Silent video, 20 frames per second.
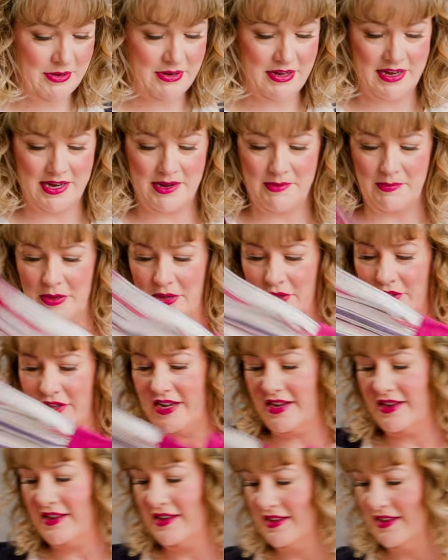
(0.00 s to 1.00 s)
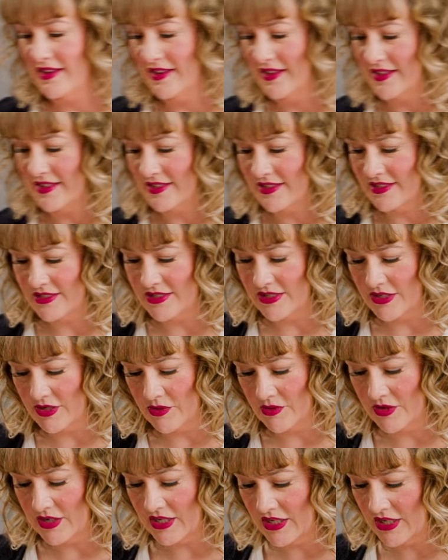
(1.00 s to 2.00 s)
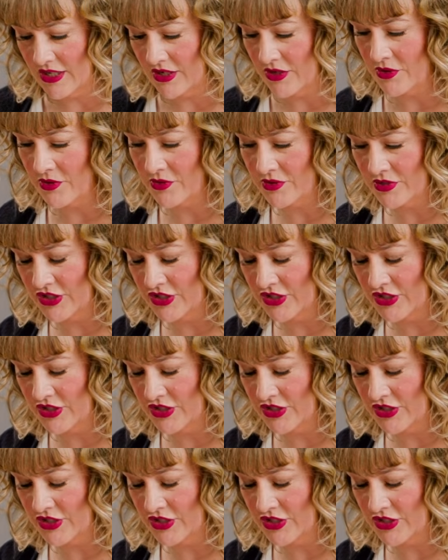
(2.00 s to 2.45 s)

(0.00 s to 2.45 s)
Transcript: eyeballing. So I'm going to go